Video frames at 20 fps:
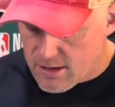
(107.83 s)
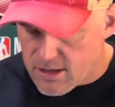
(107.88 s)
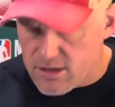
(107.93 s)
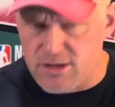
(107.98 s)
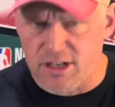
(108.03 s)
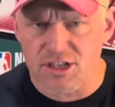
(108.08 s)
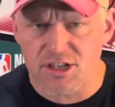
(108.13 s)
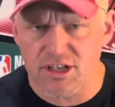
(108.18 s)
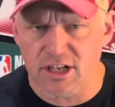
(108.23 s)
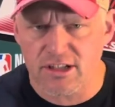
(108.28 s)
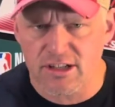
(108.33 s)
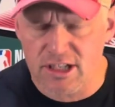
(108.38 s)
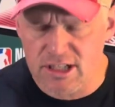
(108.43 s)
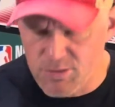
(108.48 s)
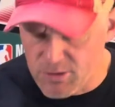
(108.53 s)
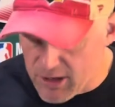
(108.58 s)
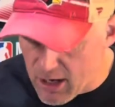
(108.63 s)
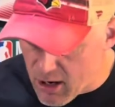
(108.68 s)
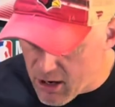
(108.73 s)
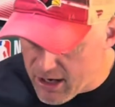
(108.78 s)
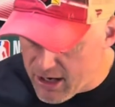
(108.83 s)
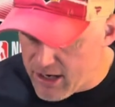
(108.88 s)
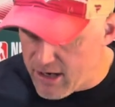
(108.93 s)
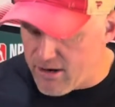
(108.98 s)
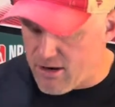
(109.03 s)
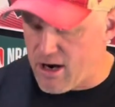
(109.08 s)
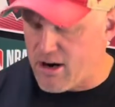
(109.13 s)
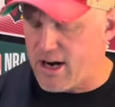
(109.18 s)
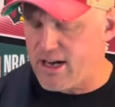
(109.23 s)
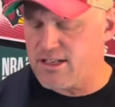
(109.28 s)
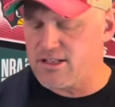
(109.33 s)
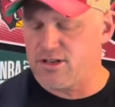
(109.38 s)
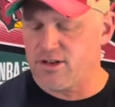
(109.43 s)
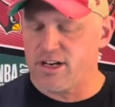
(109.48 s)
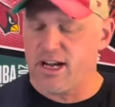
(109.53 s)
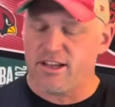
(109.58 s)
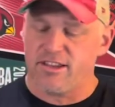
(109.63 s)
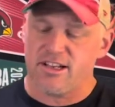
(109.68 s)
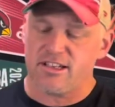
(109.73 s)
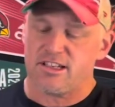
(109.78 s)
So let's check this one out here. All right, so
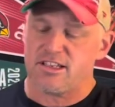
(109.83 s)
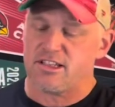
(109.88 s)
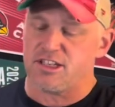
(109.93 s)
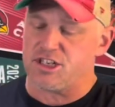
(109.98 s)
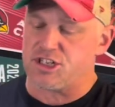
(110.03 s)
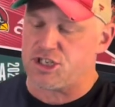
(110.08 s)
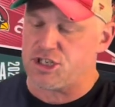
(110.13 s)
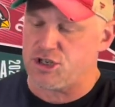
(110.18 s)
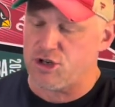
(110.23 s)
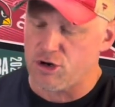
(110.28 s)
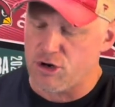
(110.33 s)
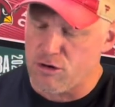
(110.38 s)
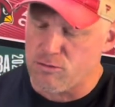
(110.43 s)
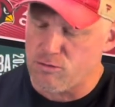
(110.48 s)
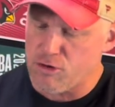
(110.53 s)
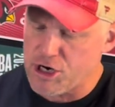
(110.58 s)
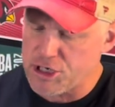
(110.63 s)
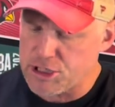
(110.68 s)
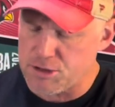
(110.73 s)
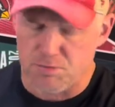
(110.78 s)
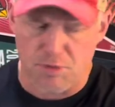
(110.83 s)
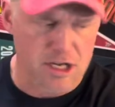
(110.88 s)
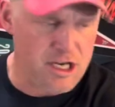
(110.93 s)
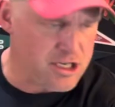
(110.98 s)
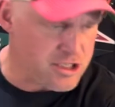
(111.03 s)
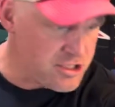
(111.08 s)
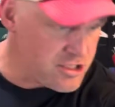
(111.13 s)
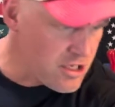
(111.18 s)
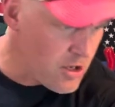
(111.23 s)
again, this is the Sugar Rush Peach.